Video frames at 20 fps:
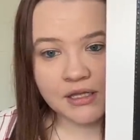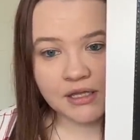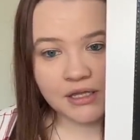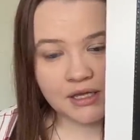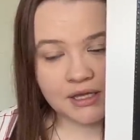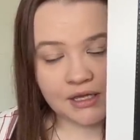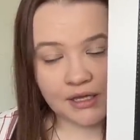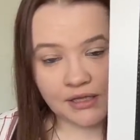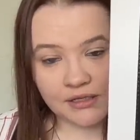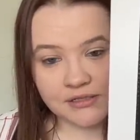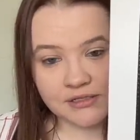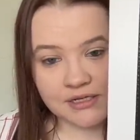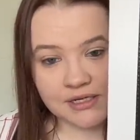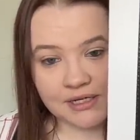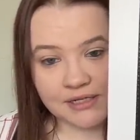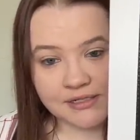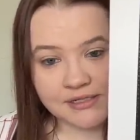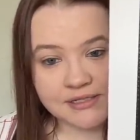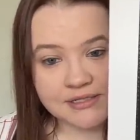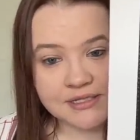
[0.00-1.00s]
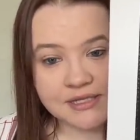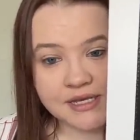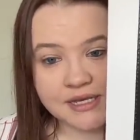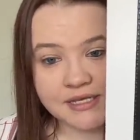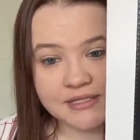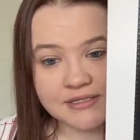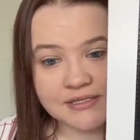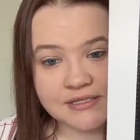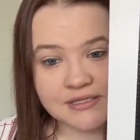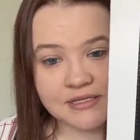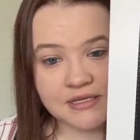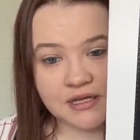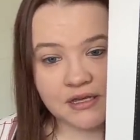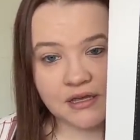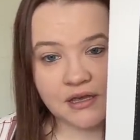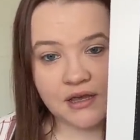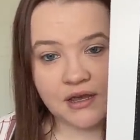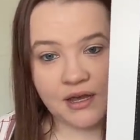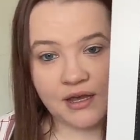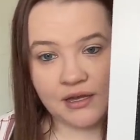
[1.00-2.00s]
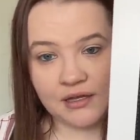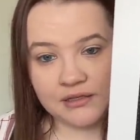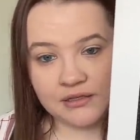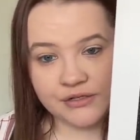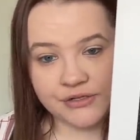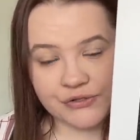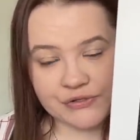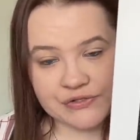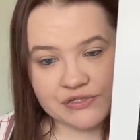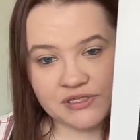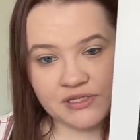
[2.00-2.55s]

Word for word: And honestly, it's the colors